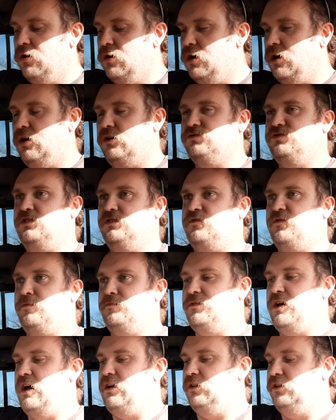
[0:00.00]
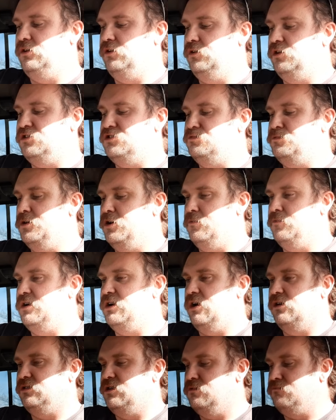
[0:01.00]
Hell, just from that little
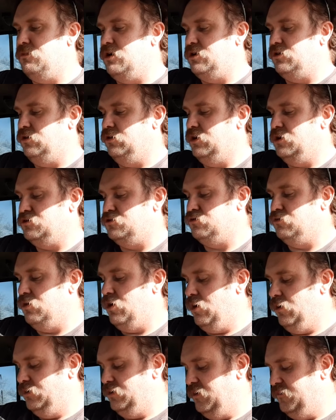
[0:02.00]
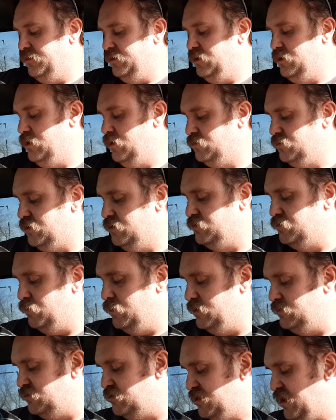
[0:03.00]
experiment, I think my cholesterol and everything else has
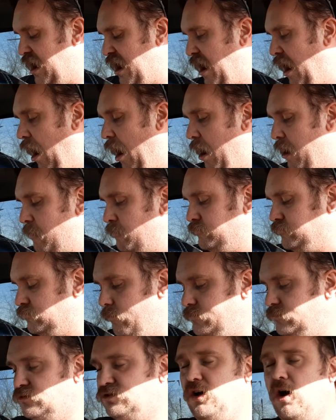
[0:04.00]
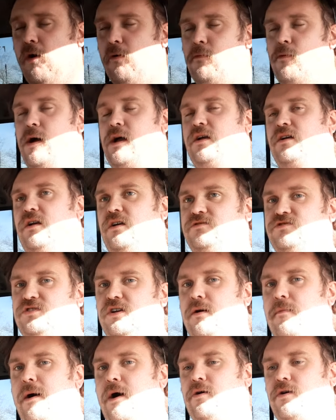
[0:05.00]
went sky high. So, what can I
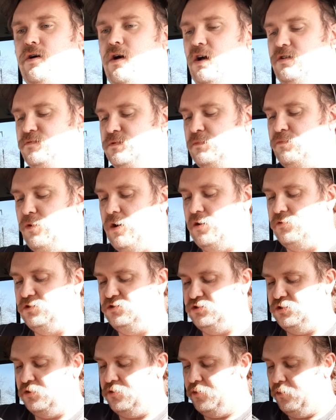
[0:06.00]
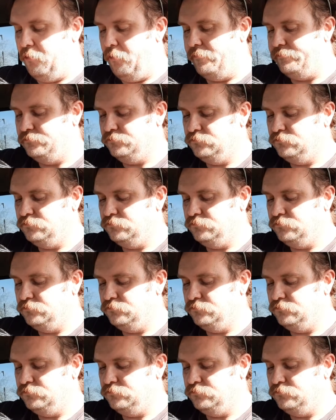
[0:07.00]
say about Cosmic Brownie cereal?